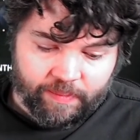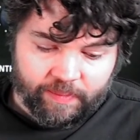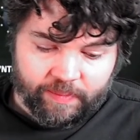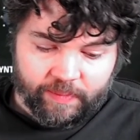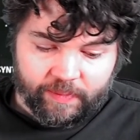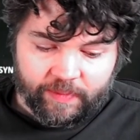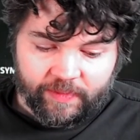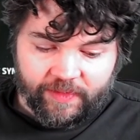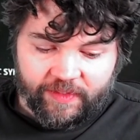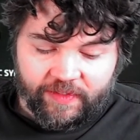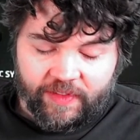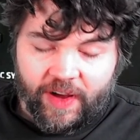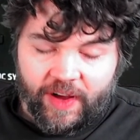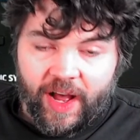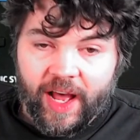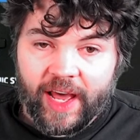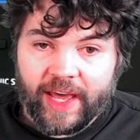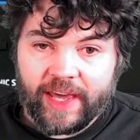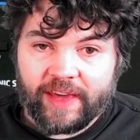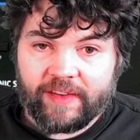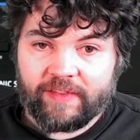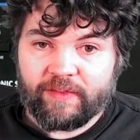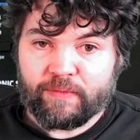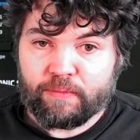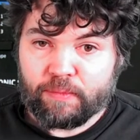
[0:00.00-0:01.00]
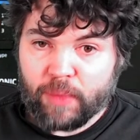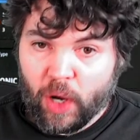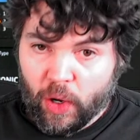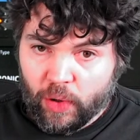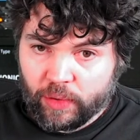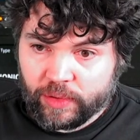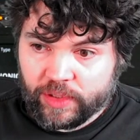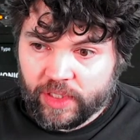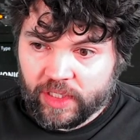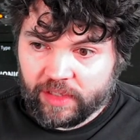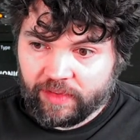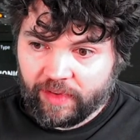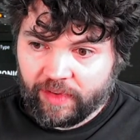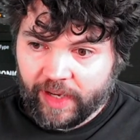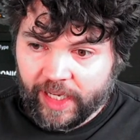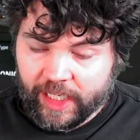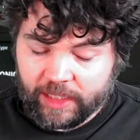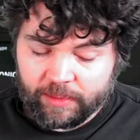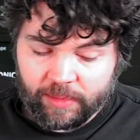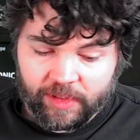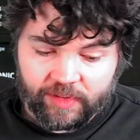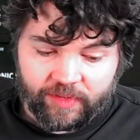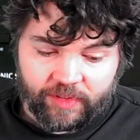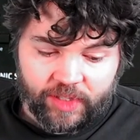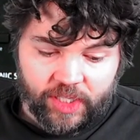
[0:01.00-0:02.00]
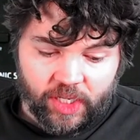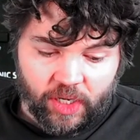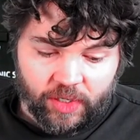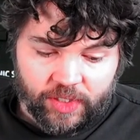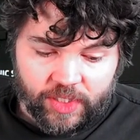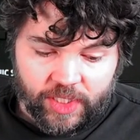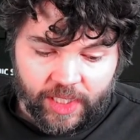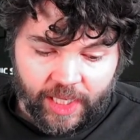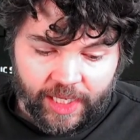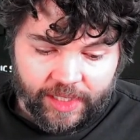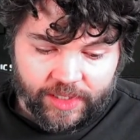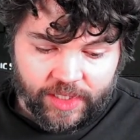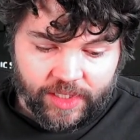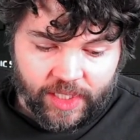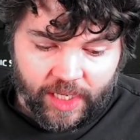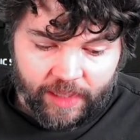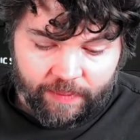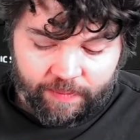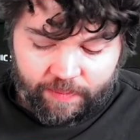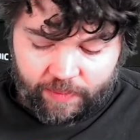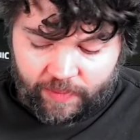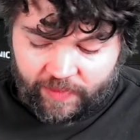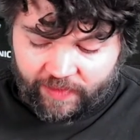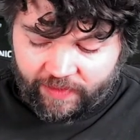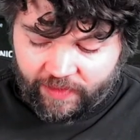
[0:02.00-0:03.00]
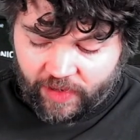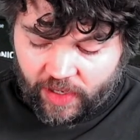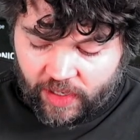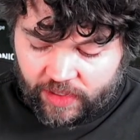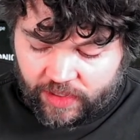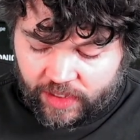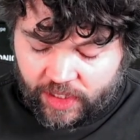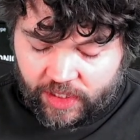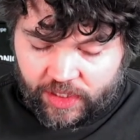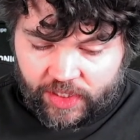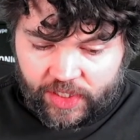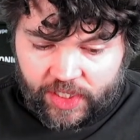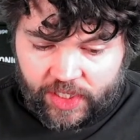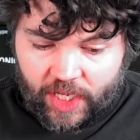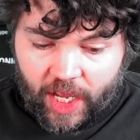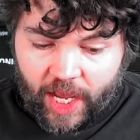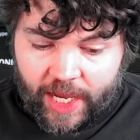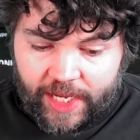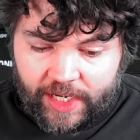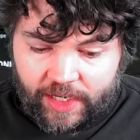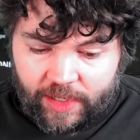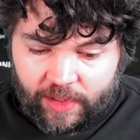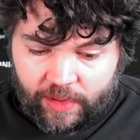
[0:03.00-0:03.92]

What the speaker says: 5 modes available for the oscillator. First is sine,